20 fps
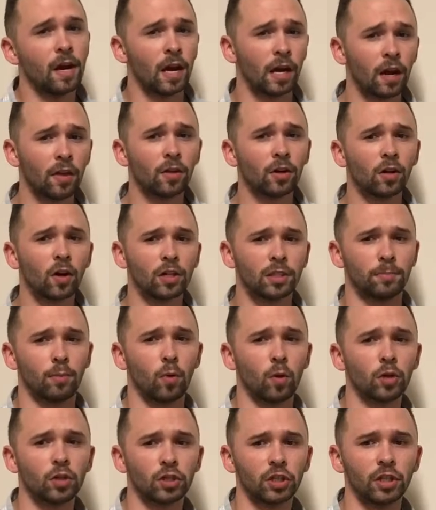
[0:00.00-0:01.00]
Another large
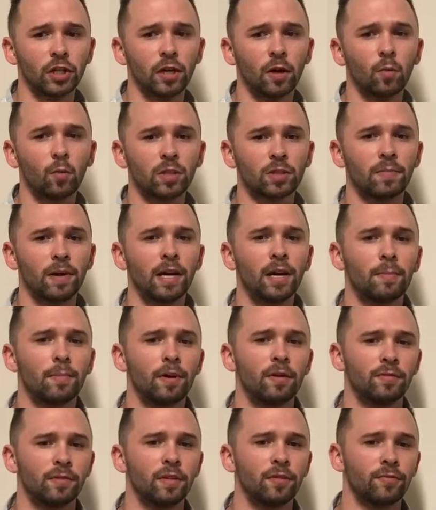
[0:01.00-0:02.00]
portion was made up
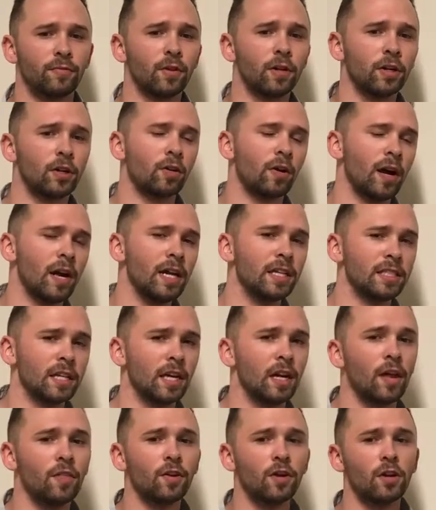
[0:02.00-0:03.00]
of deferred credits
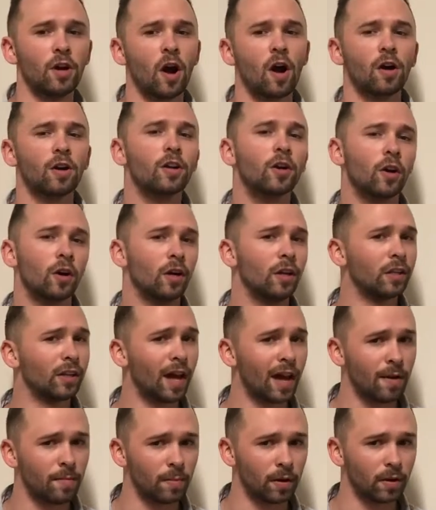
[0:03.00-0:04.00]
and other non-current
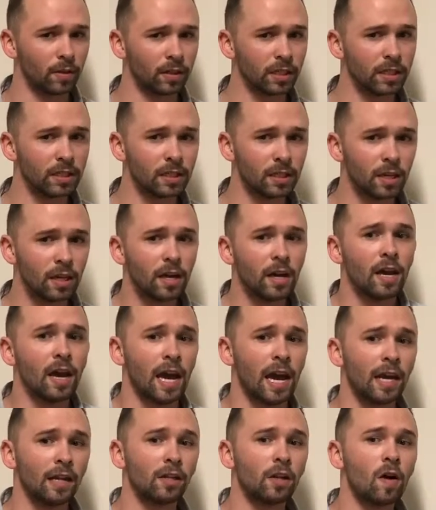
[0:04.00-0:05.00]
liabilities,
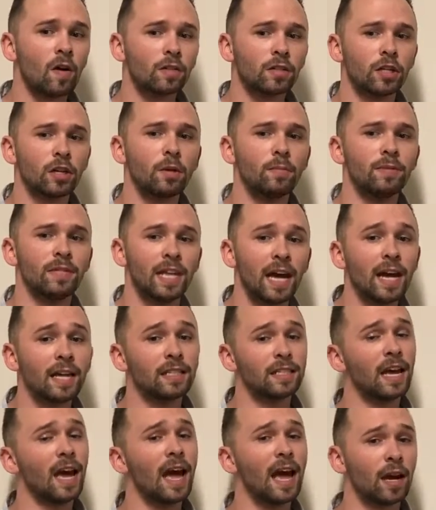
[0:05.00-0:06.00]
and long-term
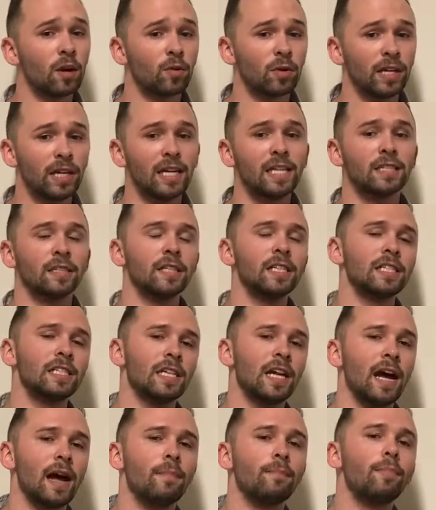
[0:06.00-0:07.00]
debt to equity is
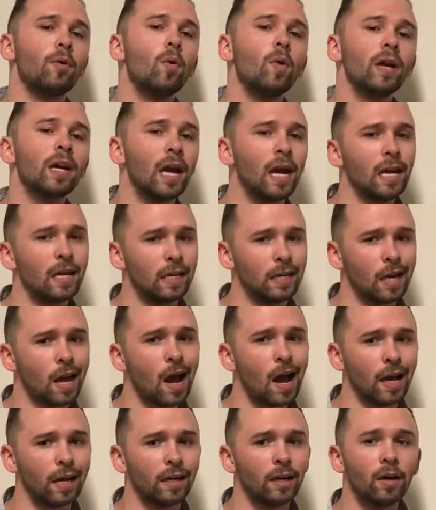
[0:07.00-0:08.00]
listed at
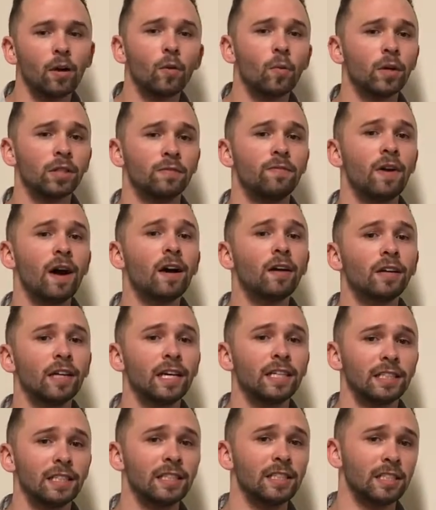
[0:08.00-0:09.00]
0.89, which
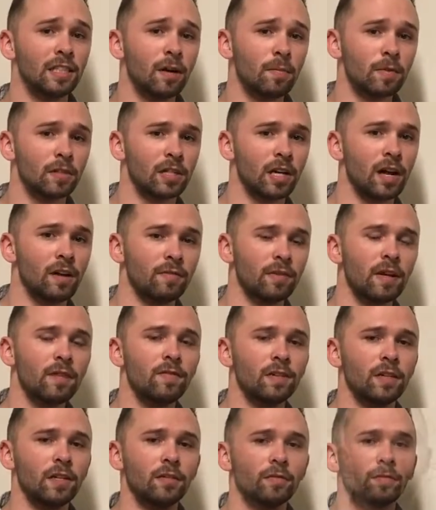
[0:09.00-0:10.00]
validates these numbers that I've
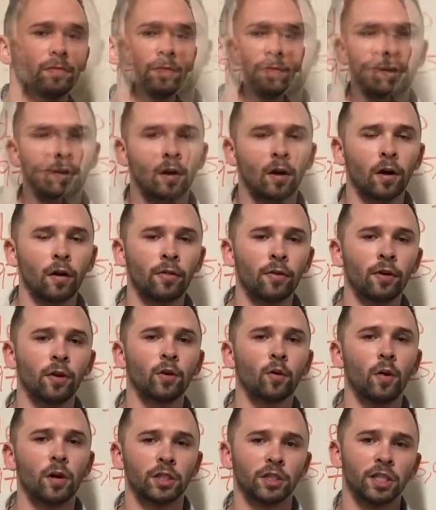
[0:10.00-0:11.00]
given you. Our third
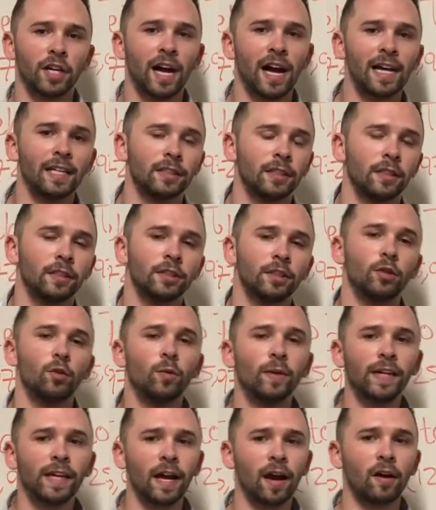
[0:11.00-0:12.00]
question asks us to
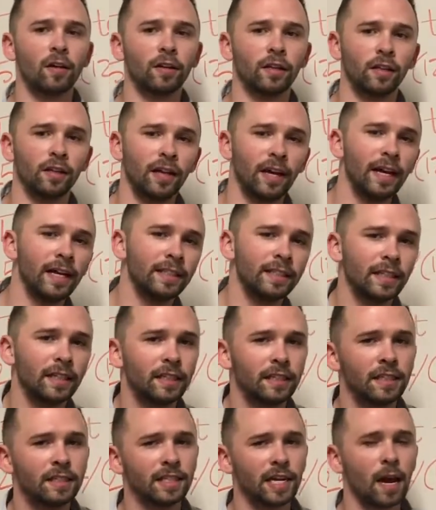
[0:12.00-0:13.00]
recalculate
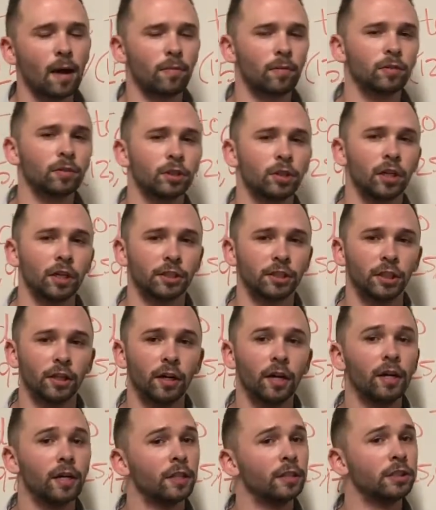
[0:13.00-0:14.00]
AT&T's capital
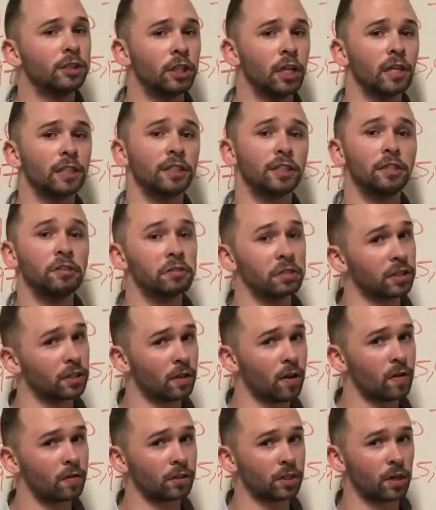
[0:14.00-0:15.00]
structure just using
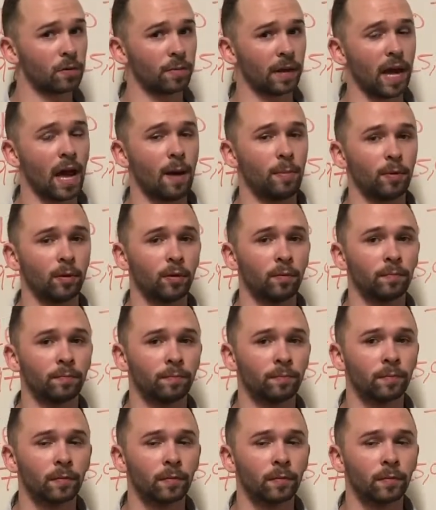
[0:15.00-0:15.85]
long-term capital.